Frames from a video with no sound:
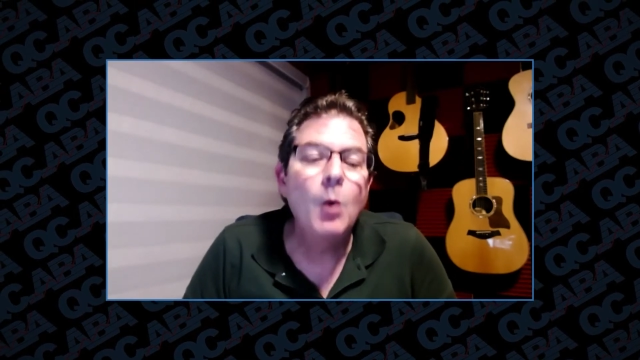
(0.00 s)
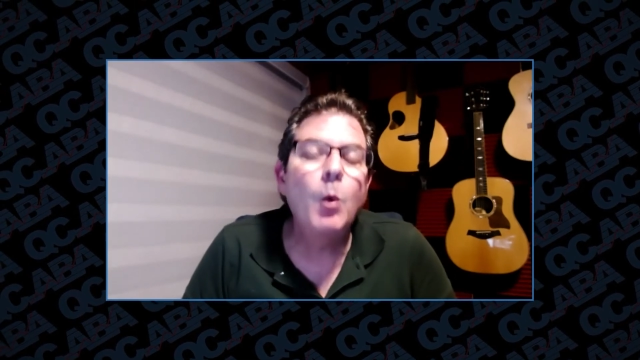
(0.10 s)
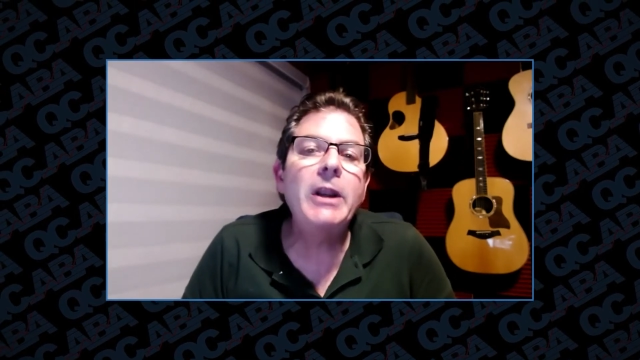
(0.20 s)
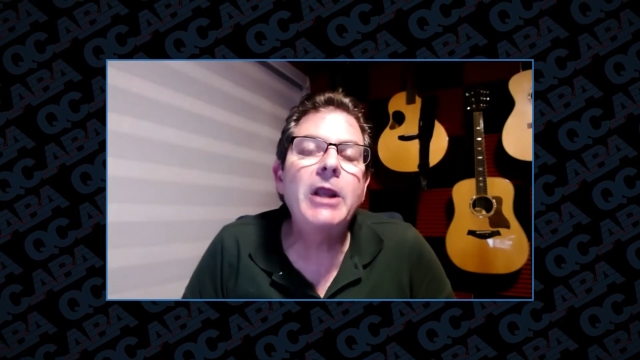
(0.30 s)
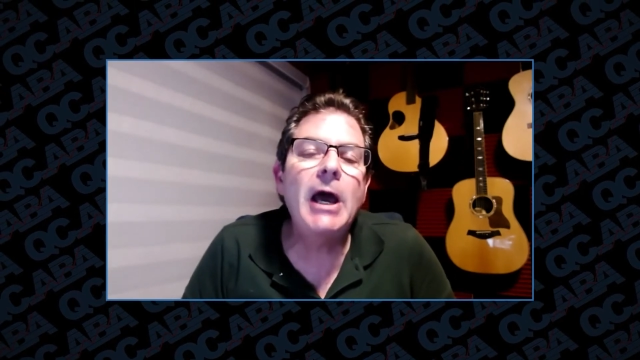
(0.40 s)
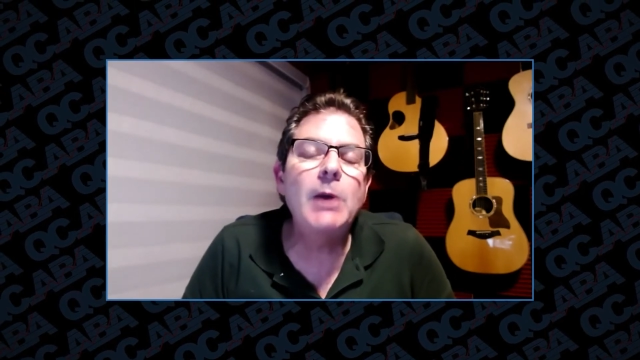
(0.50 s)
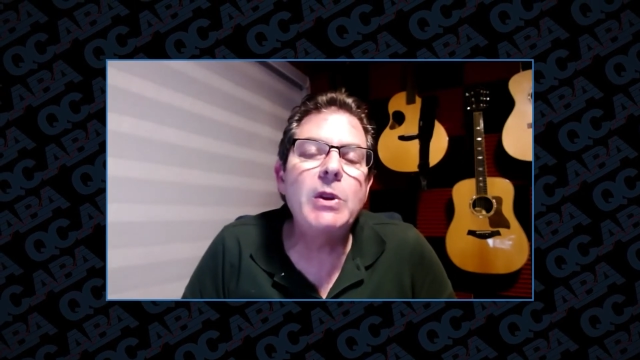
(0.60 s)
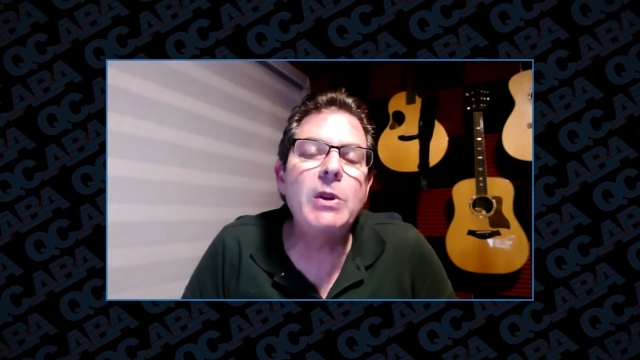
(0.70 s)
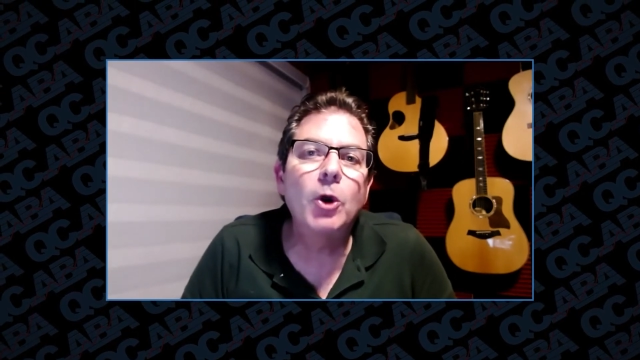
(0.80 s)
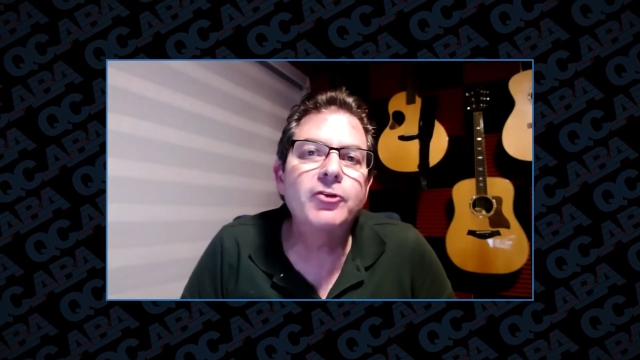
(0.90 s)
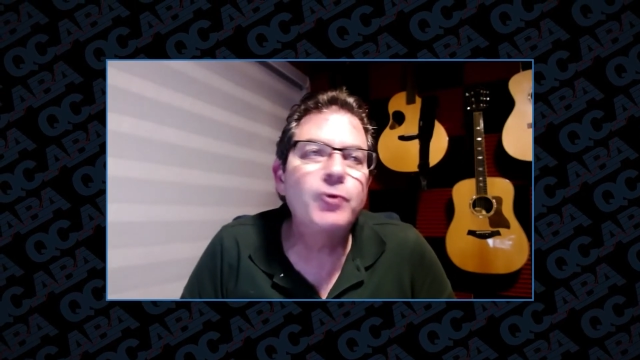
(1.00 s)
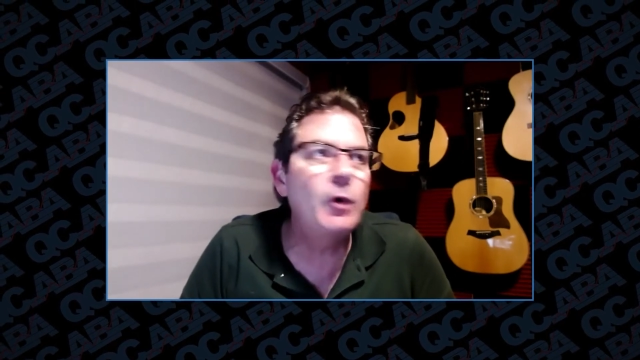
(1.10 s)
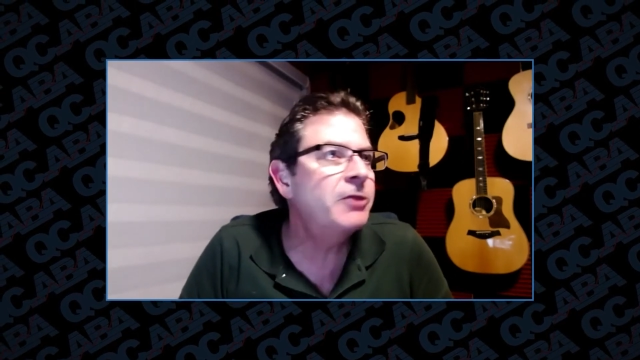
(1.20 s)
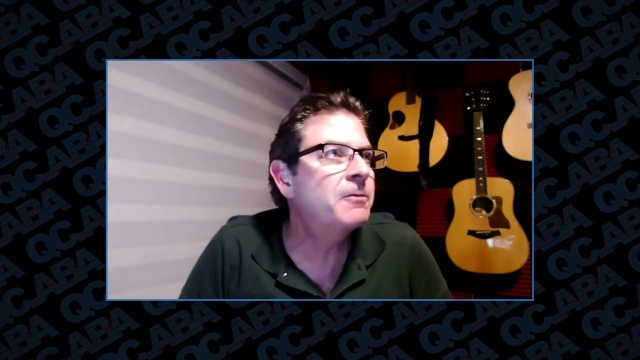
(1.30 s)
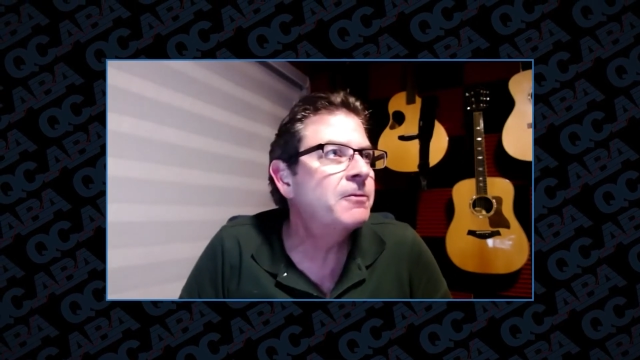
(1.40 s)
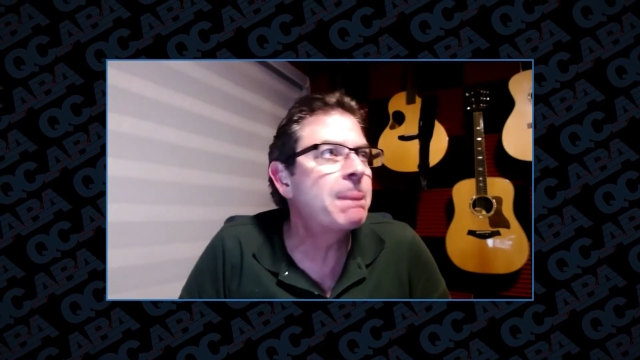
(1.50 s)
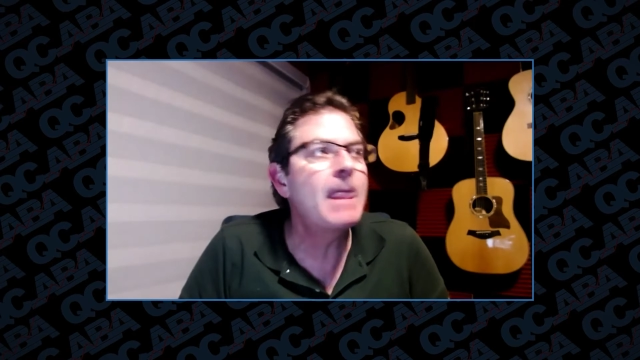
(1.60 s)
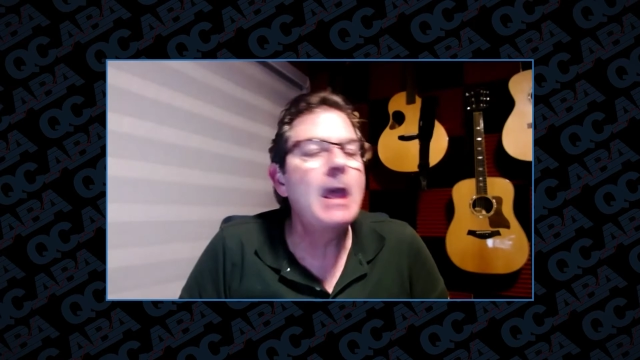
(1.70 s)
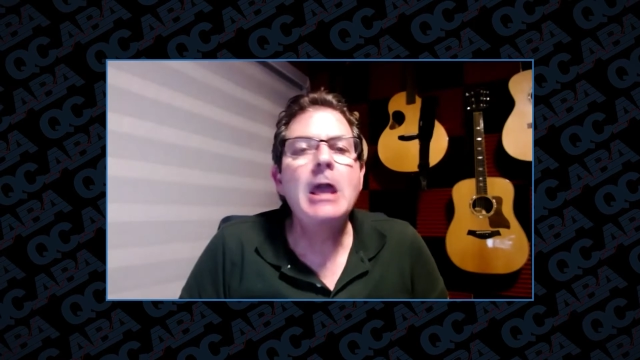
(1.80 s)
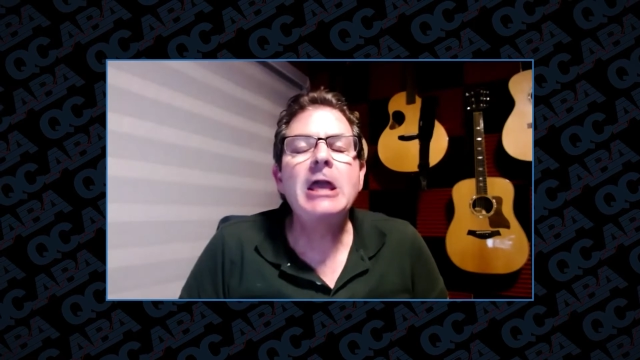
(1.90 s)
One guy we worked with,
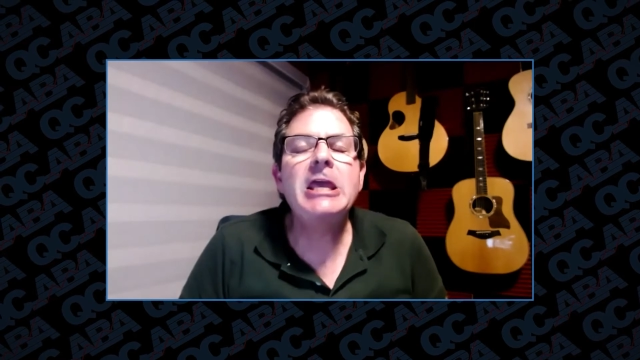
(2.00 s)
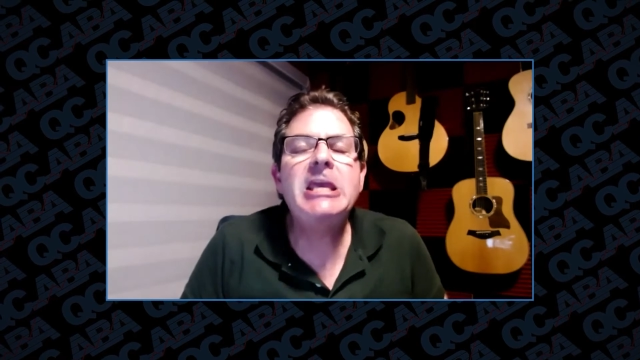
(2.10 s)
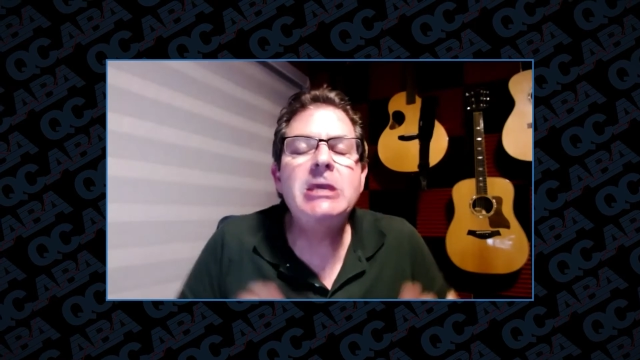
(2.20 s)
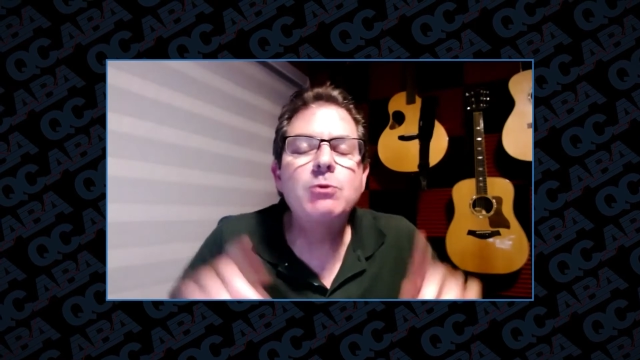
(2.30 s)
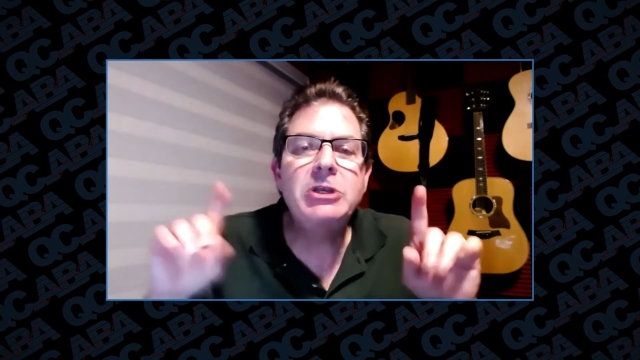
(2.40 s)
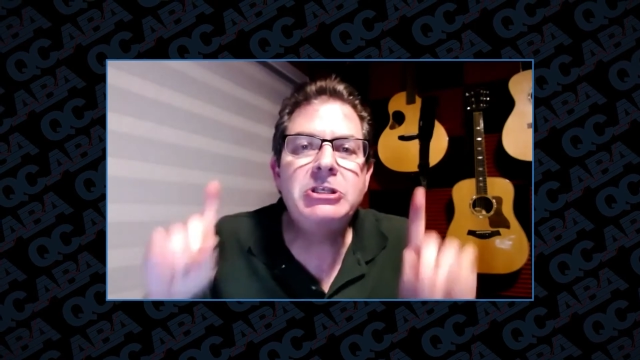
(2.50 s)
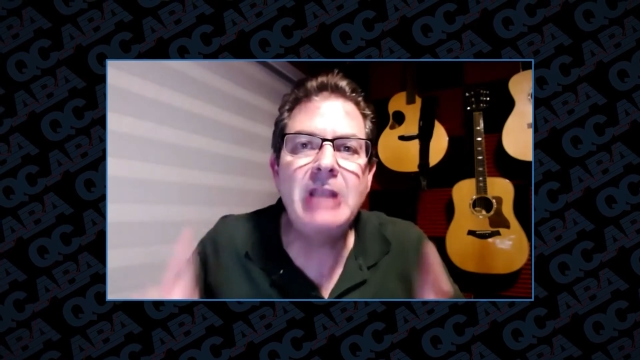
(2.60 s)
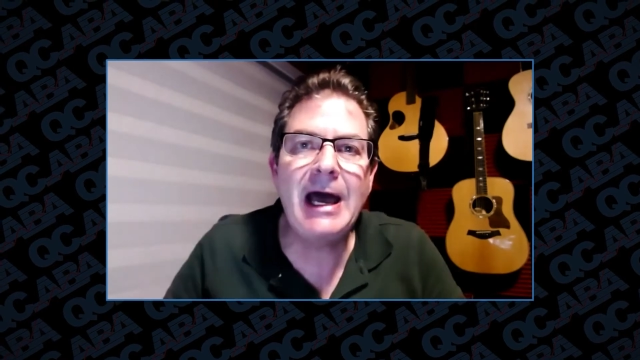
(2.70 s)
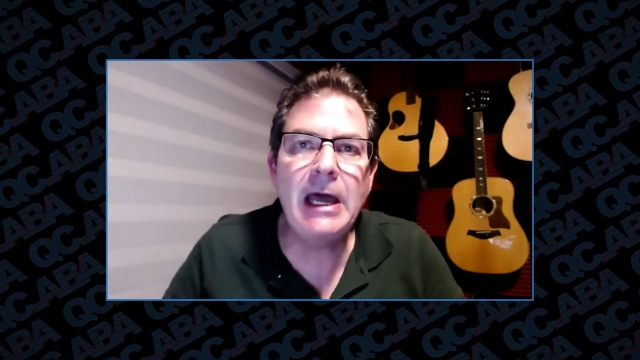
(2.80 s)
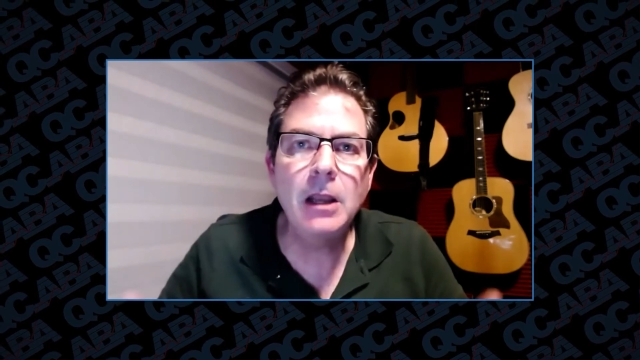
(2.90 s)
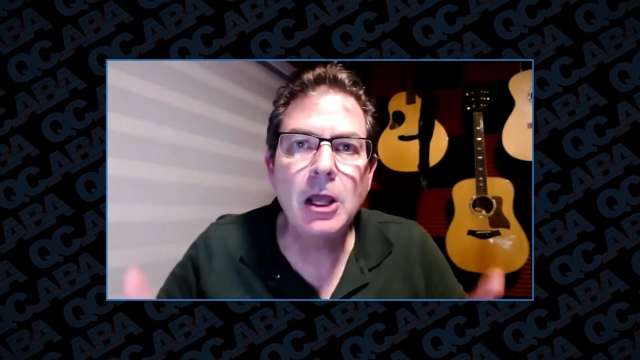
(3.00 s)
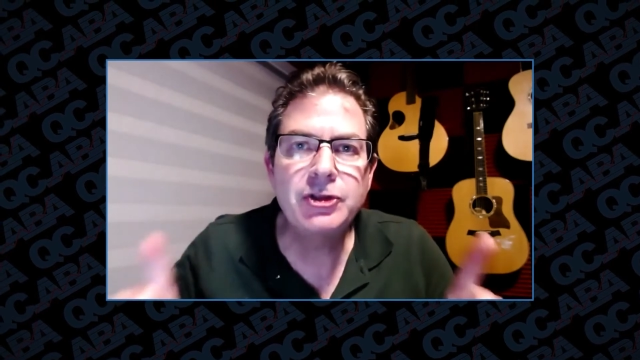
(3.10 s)
he would not